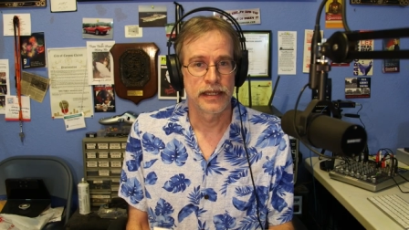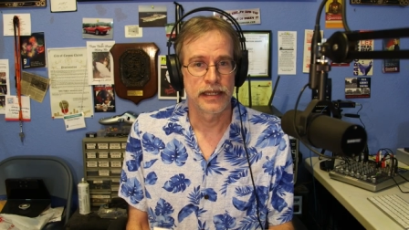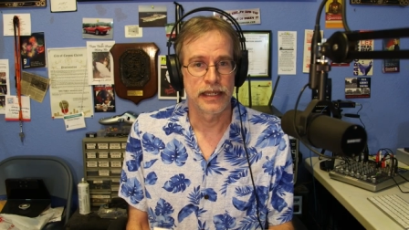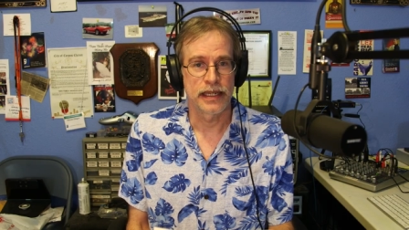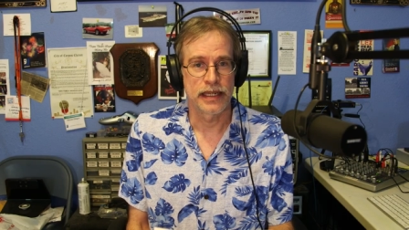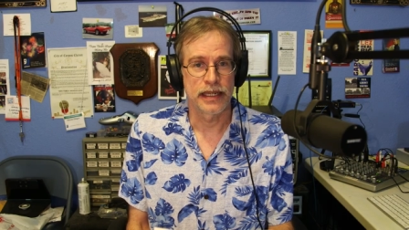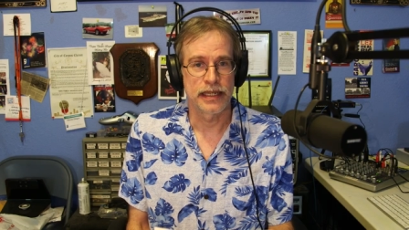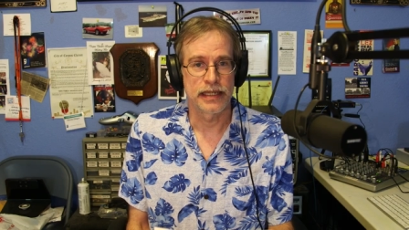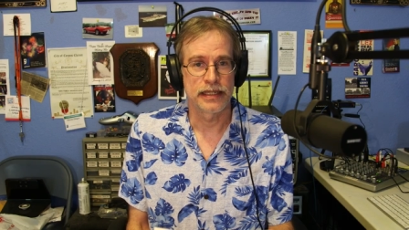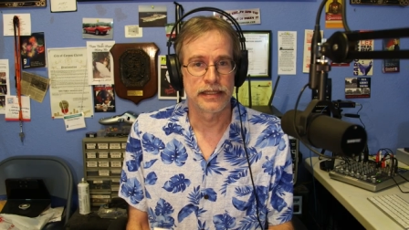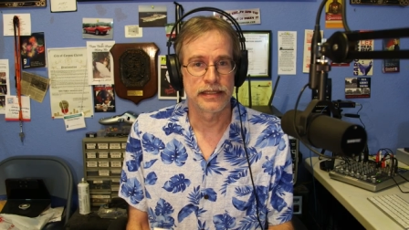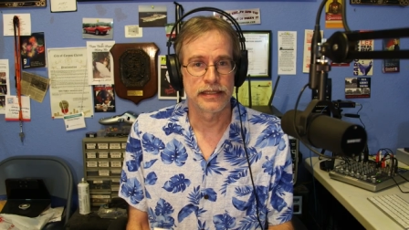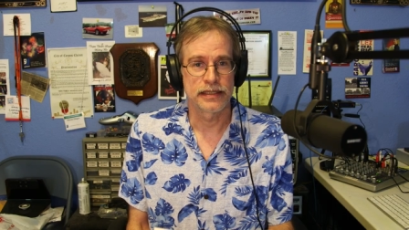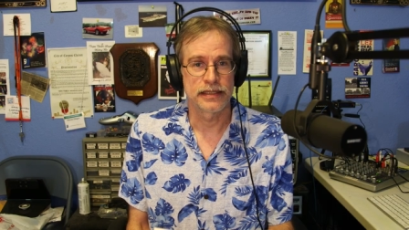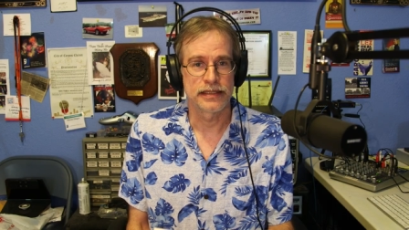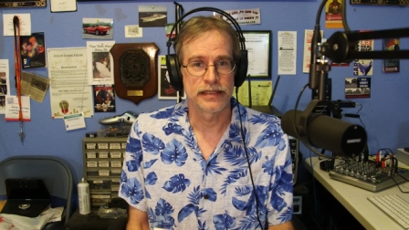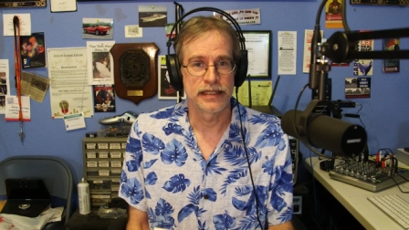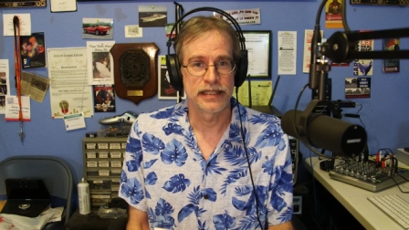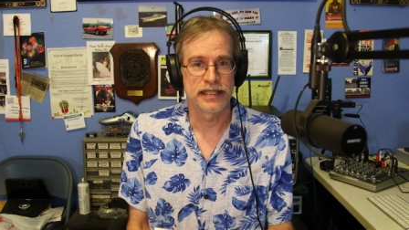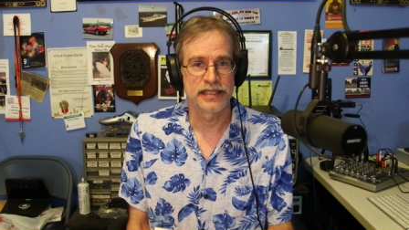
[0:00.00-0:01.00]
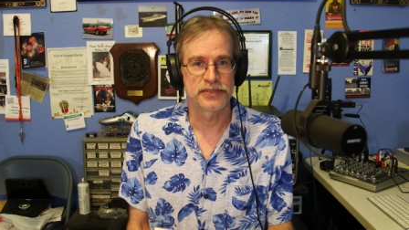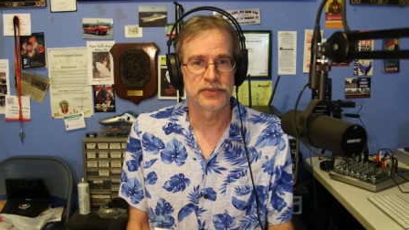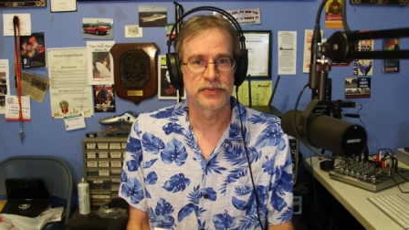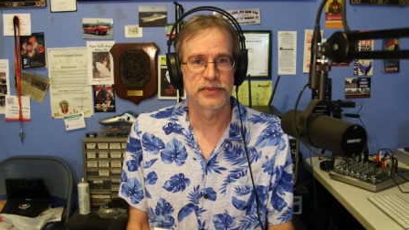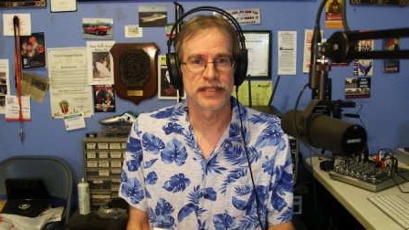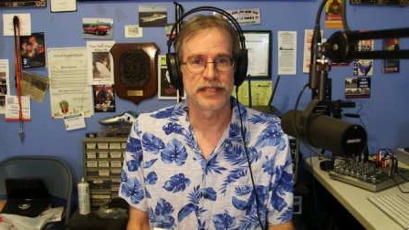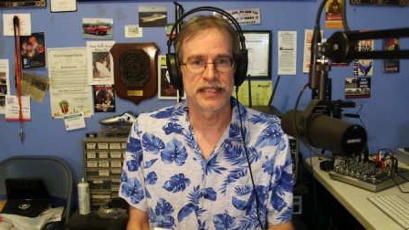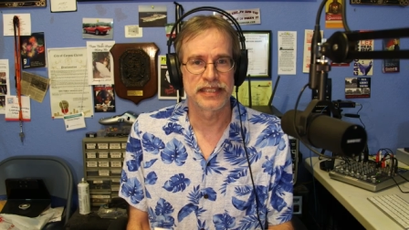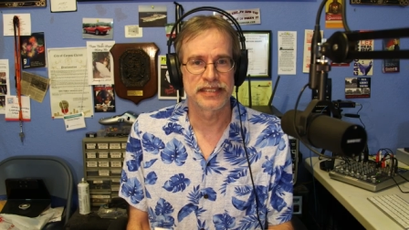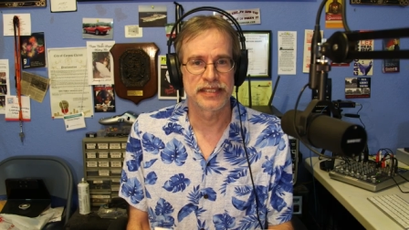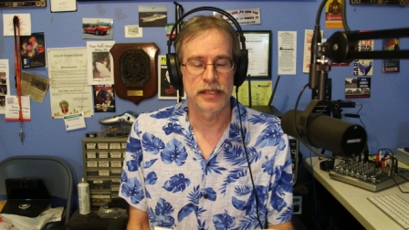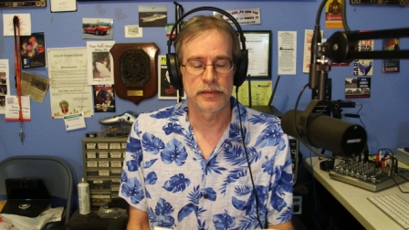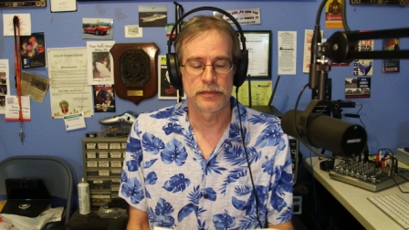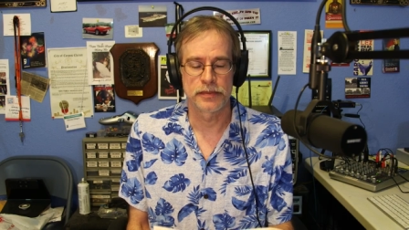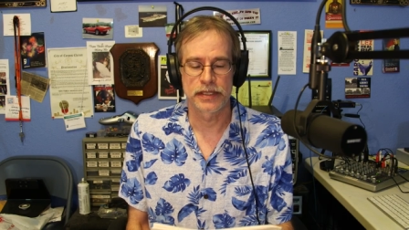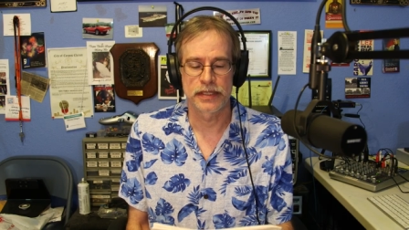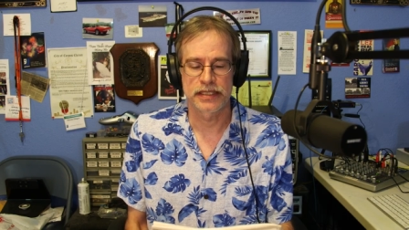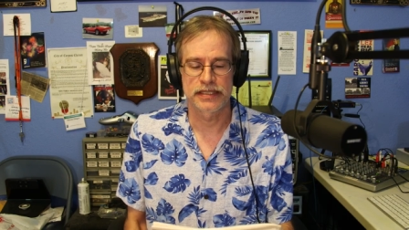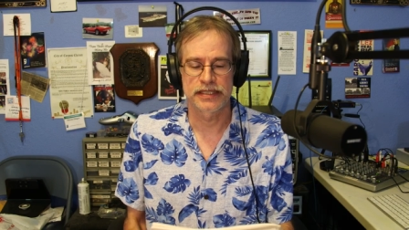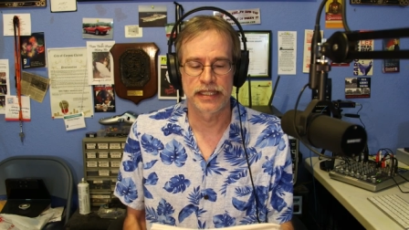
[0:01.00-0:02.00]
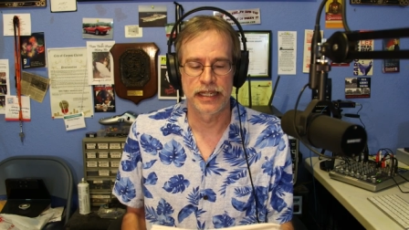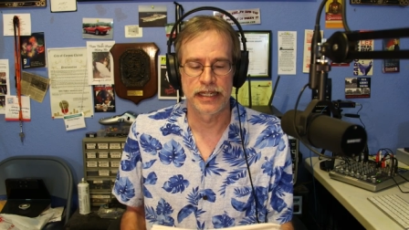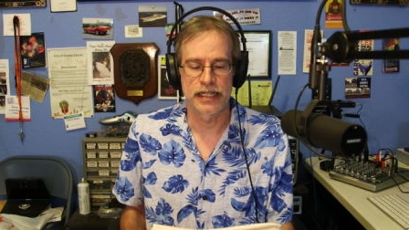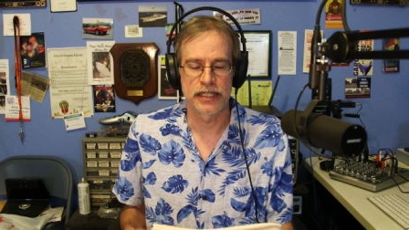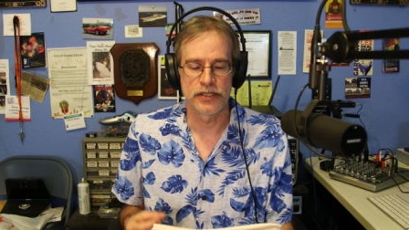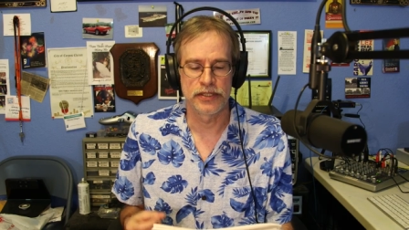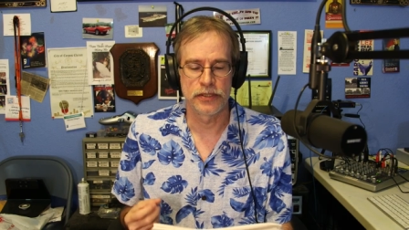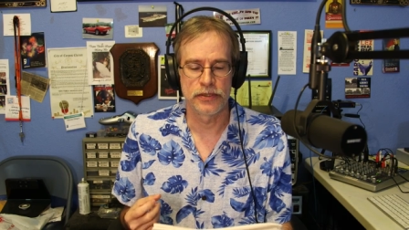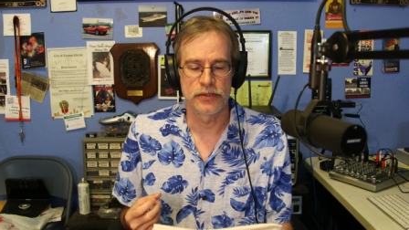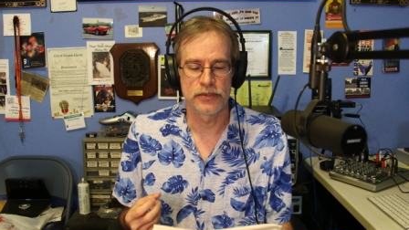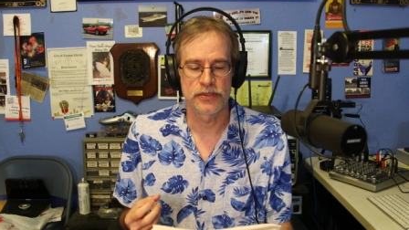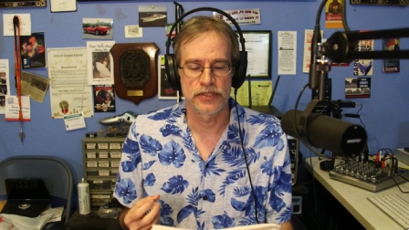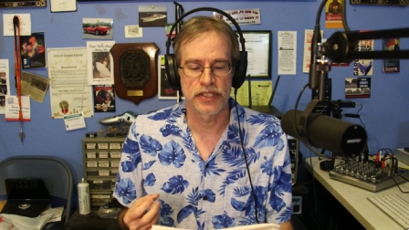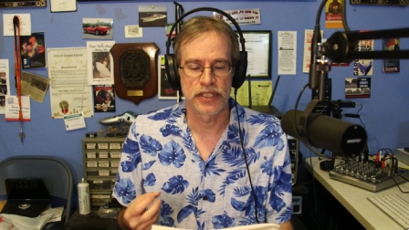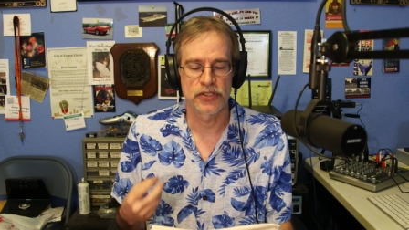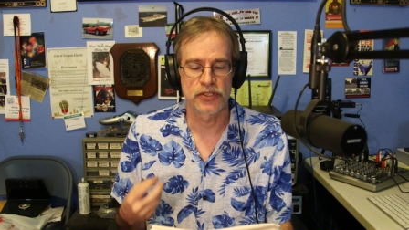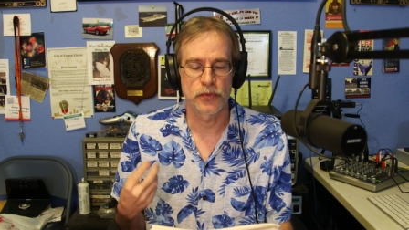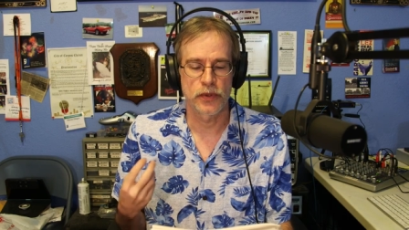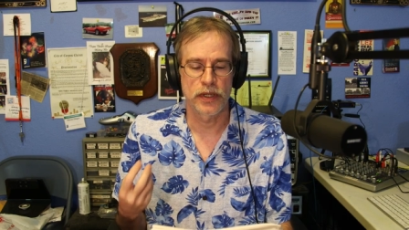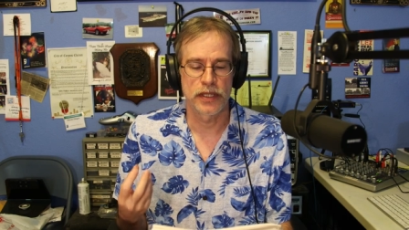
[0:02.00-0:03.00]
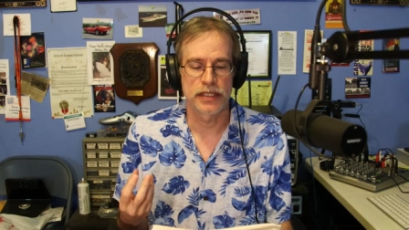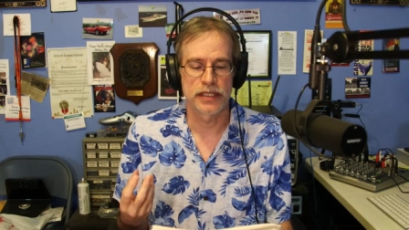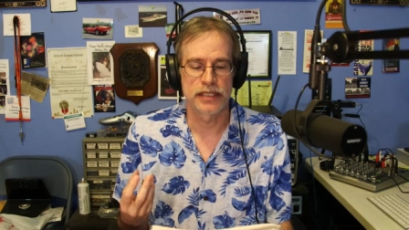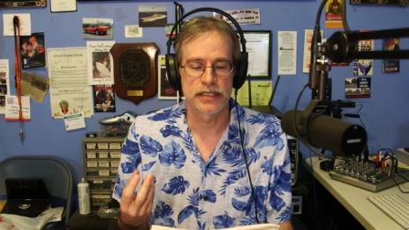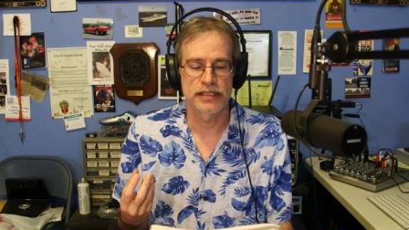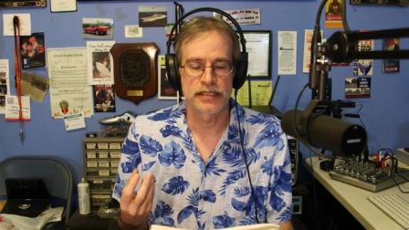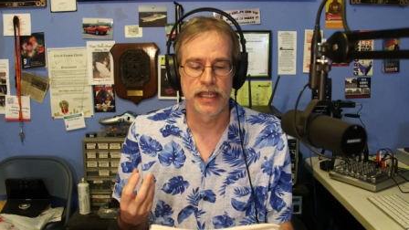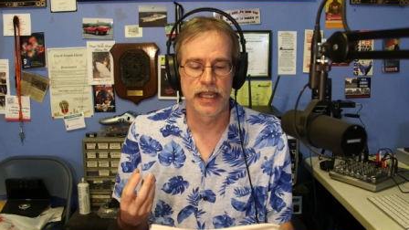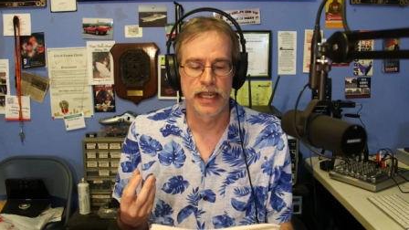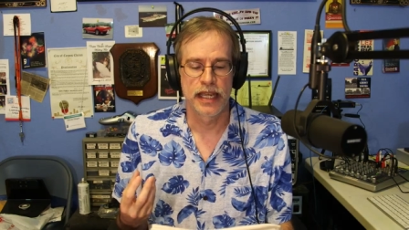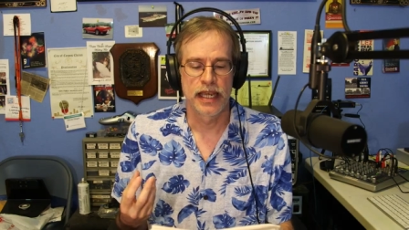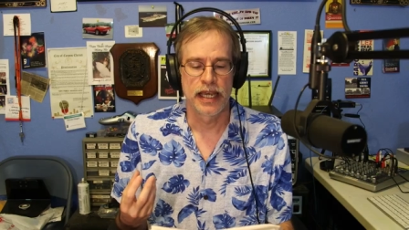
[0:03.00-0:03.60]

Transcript: And uh, that is really some exciting news, as well as